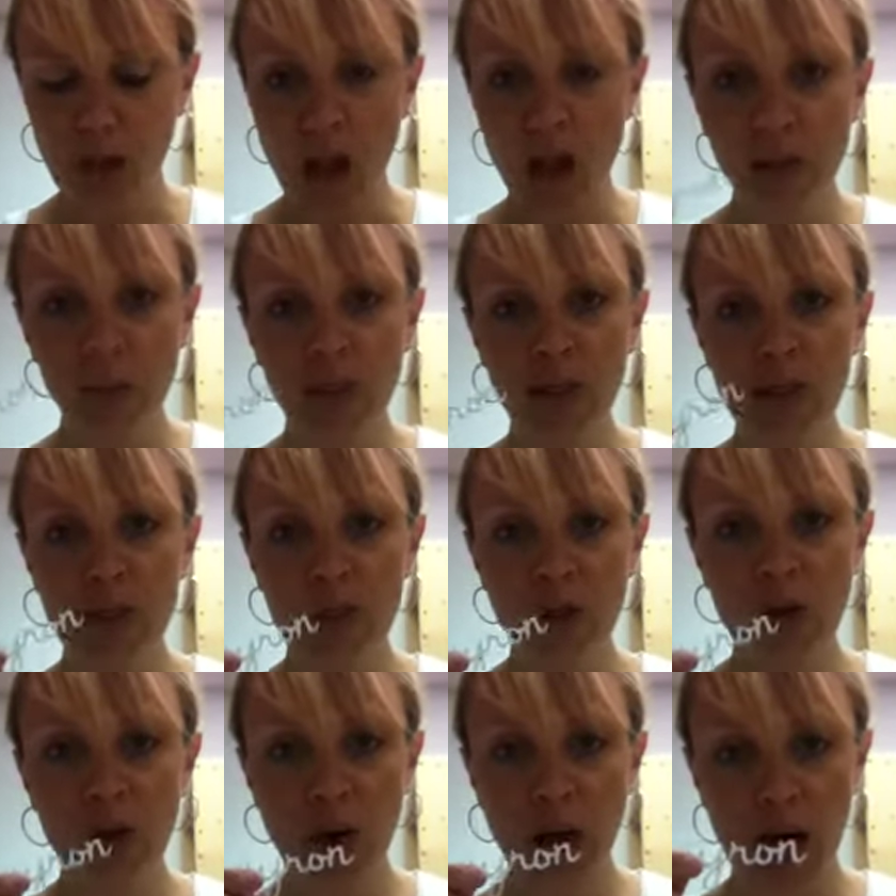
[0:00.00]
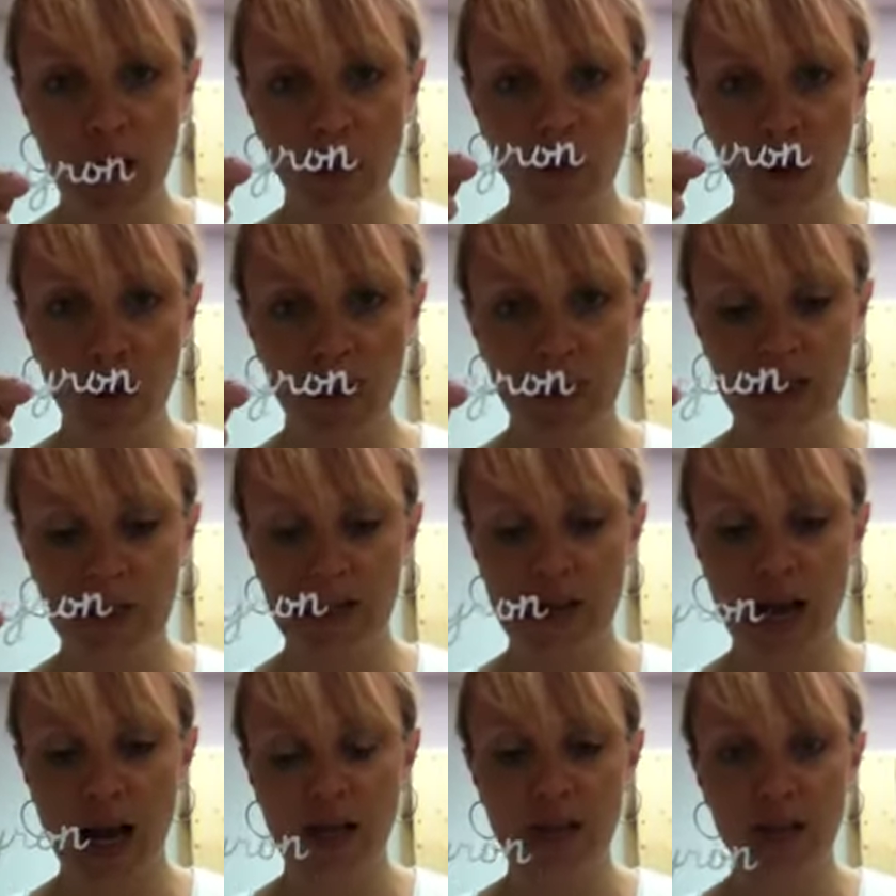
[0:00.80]
I'm going to show you how to work
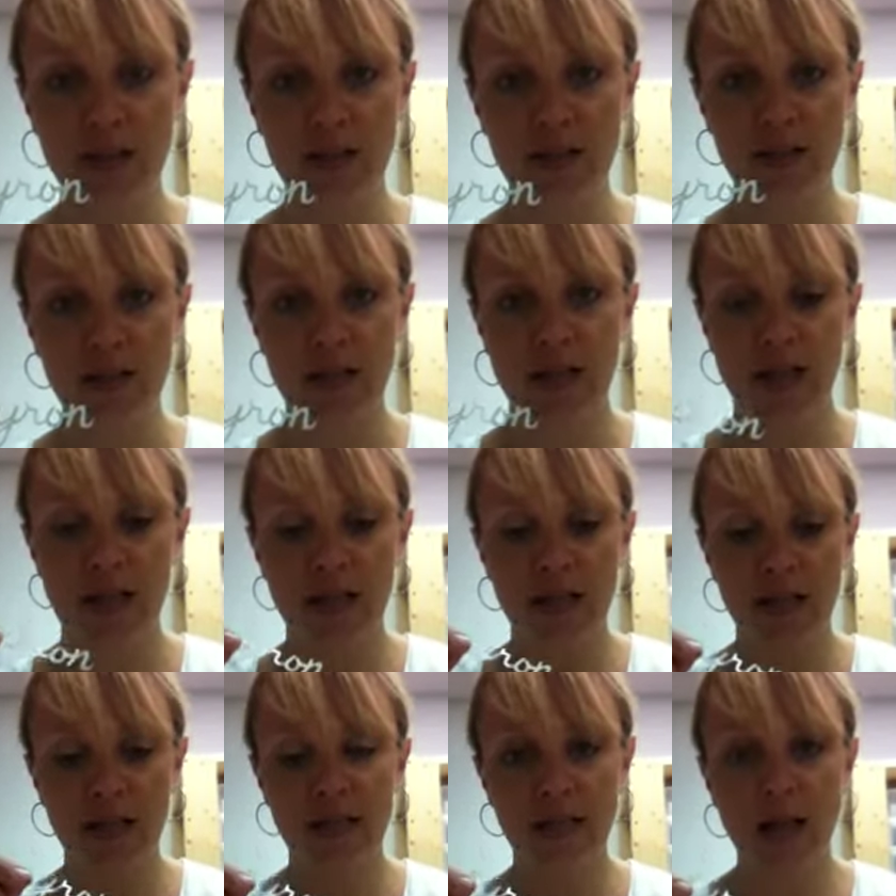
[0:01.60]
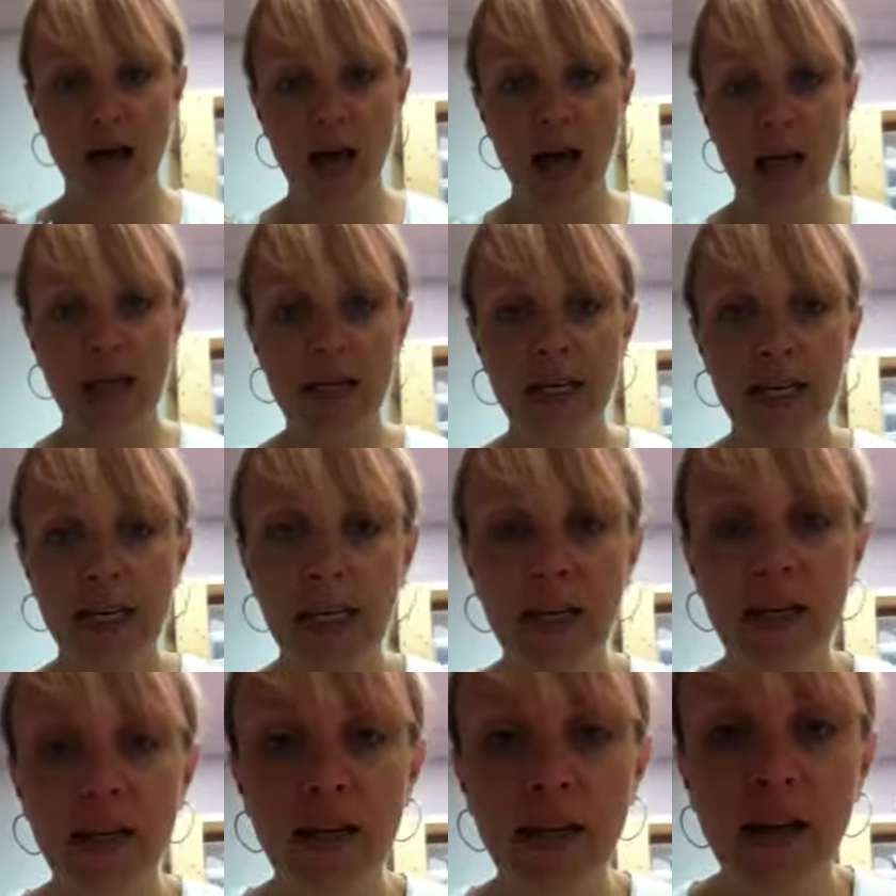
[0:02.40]
this. I just slide
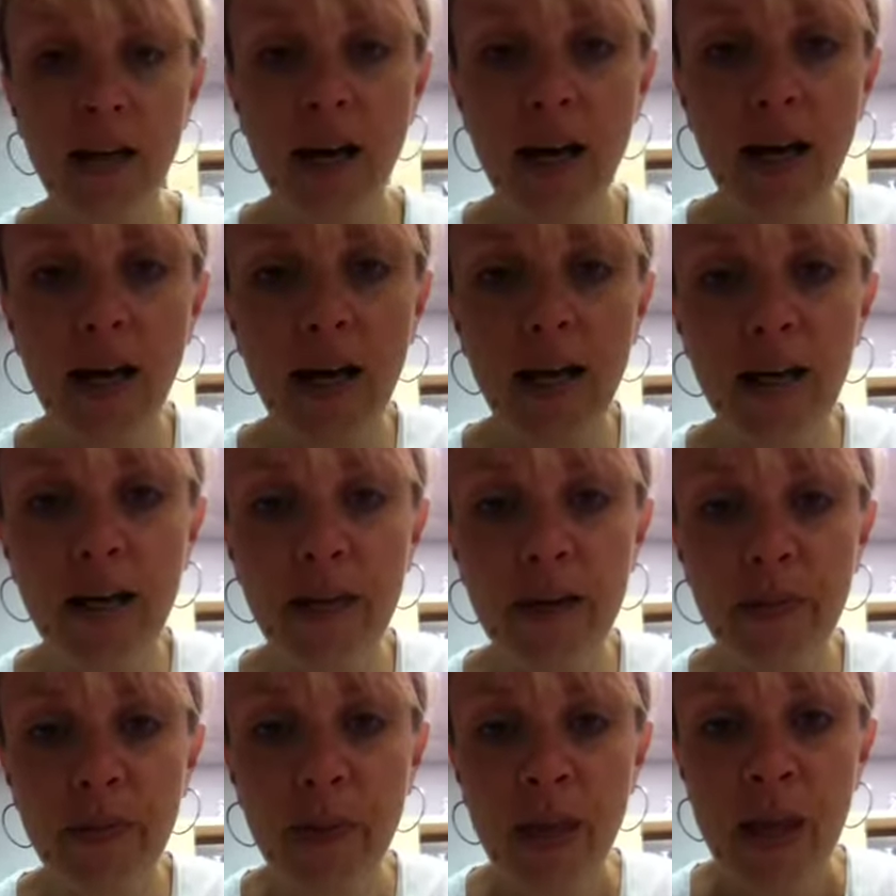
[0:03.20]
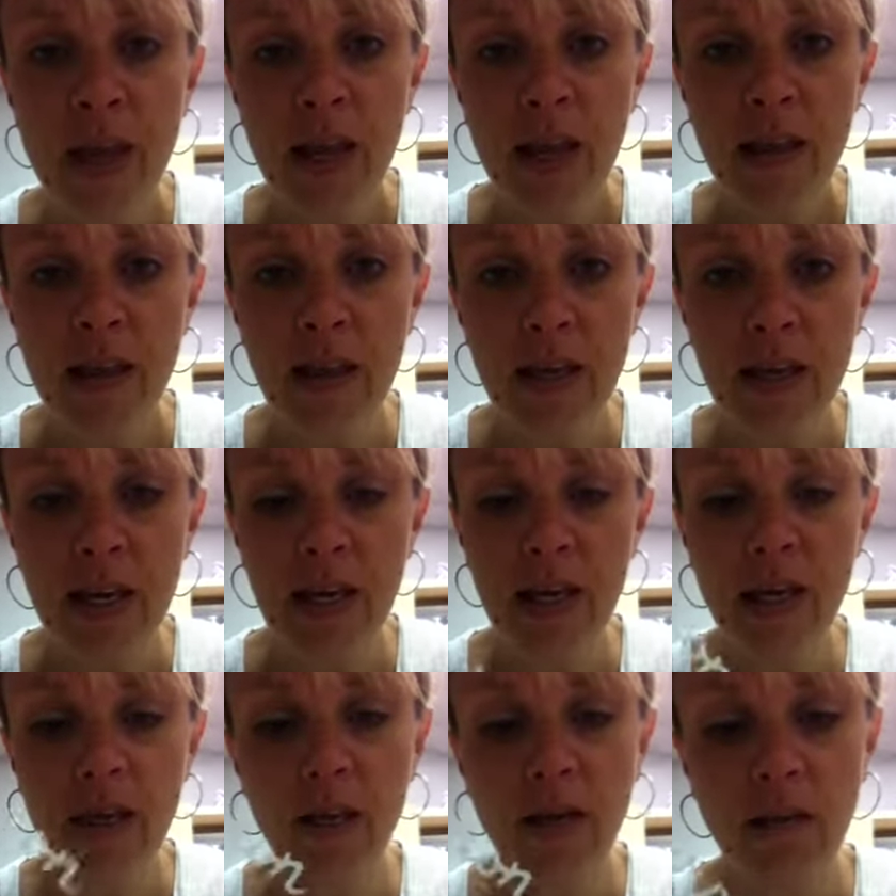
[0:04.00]
in
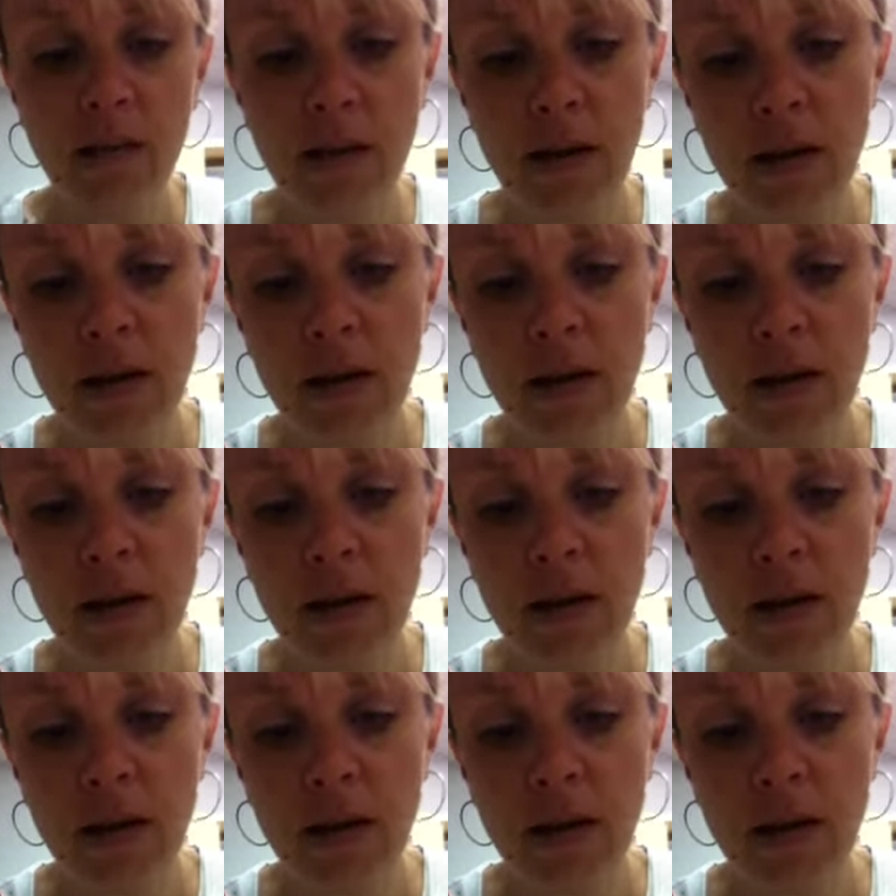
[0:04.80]
the